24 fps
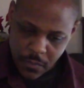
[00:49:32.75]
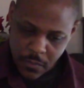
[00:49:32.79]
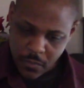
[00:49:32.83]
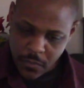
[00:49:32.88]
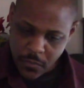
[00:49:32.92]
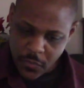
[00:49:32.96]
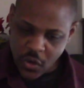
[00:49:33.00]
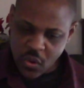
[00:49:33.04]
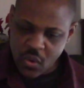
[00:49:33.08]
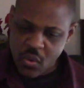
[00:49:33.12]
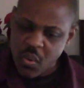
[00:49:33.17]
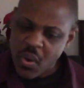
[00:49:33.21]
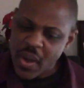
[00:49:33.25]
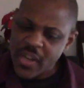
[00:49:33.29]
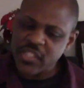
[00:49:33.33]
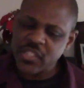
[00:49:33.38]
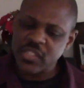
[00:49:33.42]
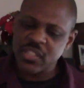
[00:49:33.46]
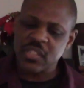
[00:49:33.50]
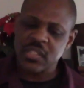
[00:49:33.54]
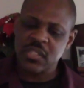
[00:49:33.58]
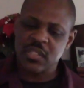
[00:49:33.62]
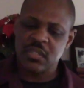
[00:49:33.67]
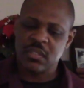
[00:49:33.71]
The
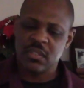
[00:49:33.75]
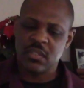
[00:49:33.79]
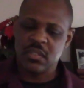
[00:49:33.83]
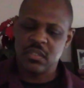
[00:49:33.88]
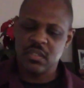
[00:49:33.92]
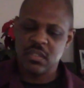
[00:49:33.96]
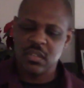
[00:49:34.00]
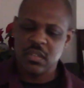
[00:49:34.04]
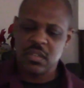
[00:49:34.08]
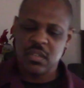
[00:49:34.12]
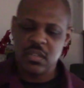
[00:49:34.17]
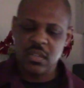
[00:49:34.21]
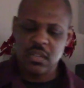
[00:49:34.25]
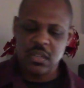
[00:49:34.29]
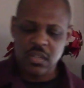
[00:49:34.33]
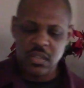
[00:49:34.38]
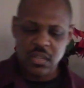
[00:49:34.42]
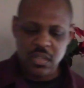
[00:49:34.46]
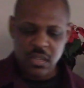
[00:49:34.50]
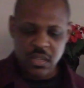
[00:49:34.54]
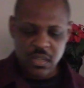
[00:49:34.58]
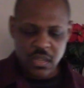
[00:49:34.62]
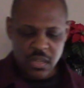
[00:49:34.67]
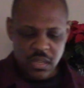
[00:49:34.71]
question
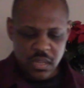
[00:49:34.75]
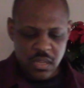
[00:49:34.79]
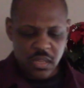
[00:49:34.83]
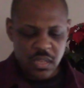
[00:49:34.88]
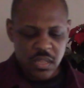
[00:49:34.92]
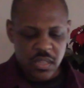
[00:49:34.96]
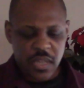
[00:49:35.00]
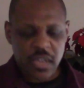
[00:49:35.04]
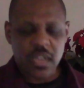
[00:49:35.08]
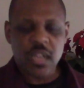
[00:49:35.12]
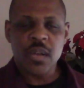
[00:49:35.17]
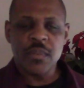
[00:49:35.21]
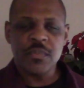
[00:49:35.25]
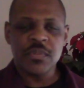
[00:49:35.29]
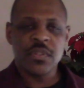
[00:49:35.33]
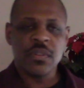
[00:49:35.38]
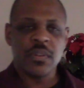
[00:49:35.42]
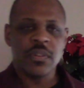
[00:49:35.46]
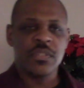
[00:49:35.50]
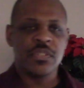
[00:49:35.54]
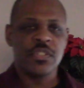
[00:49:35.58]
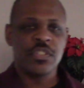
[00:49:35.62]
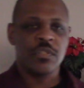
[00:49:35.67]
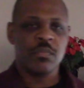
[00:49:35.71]
that comes to
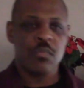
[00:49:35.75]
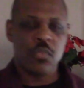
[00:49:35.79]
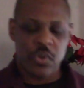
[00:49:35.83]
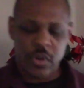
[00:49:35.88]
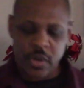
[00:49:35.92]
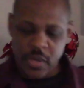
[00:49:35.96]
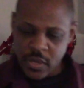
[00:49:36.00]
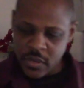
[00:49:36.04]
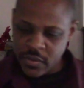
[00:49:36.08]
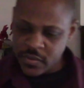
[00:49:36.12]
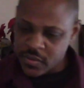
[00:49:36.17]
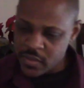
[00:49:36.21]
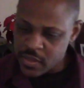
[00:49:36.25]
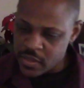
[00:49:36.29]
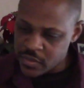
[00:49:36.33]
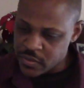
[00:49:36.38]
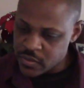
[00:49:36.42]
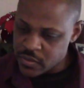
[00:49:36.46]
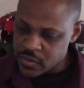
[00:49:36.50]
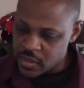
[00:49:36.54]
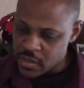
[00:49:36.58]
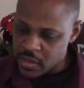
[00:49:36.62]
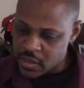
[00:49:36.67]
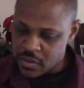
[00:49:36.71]
us this morning is
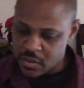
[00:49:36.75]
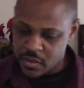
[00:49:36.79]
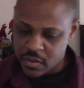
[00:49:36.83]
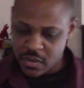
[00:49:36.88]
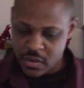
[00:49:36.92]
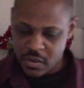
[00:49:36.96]
this then